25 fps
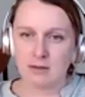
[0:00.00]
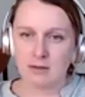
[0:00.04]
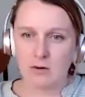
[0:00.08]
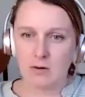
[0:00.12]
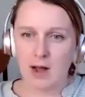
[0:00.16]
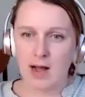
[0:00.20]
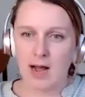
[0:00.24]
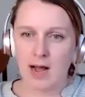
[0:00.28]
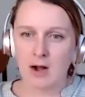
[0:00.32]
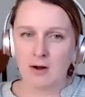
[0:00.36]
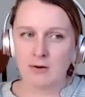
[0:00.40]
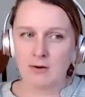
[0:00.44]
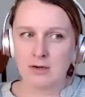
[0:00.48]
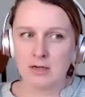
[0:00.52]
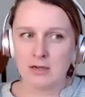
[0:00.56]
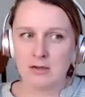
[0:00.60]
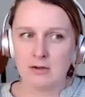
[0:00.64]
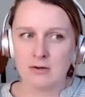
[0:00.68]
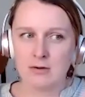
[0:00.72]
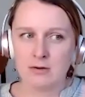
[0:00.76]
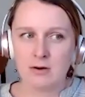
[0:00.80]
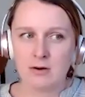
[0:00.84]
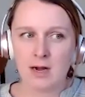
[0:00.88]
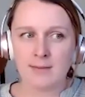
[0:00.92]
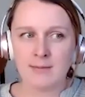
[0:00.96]
So how do
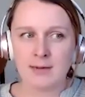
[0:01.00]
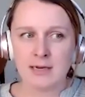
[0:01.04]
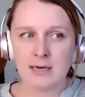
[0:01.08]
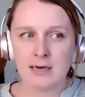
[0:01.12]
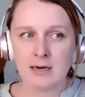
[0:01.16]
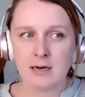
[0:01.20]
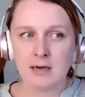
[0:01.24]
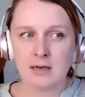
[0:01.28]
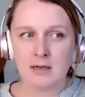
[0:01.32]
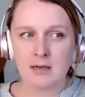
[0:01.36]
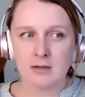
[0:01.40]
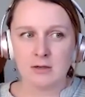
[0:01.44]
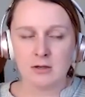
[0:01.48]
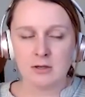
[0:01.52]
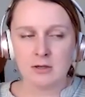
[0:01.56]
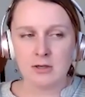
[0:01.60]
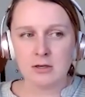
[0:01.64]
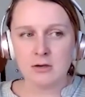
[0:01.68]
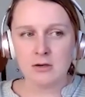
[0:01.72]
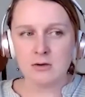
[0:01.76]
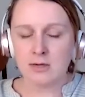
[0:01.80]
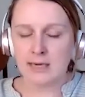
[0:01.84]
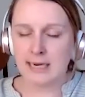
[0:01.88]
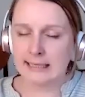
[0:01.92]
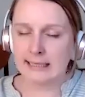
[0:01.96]
you
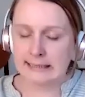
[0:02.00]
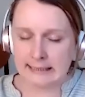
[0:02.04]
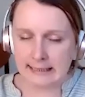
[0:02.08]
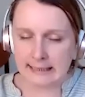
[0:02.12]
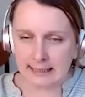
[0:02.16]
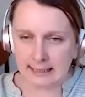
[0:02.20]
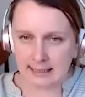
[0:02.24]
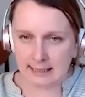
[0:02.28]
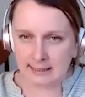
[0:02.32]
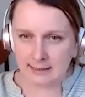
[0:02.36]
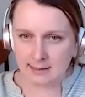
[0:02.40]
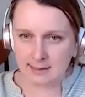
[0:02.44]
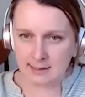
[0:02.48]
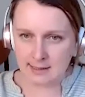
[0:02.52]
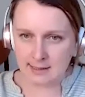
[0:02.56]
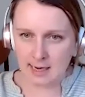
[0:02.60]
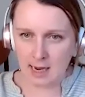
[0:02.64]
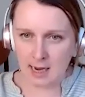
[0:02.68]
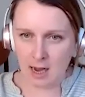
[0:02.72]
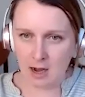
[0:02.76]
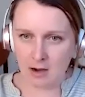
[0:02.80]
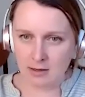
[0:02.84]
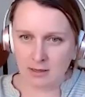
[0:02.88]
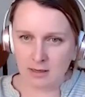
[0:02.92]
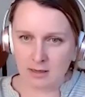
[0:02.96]
guys get into
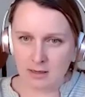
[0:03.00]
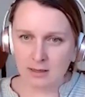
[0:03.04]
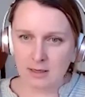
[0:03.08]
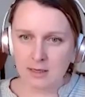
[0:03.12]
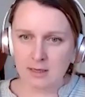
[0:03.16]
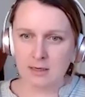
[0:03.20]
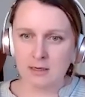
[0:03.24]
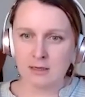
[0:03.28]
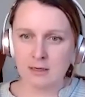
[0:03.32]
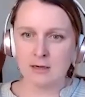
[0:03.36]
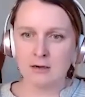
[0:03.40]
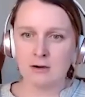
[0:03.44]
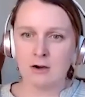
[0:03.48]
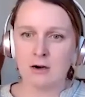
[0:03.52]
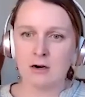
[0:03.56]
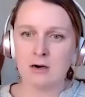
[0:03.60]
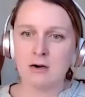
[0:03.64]
calculating an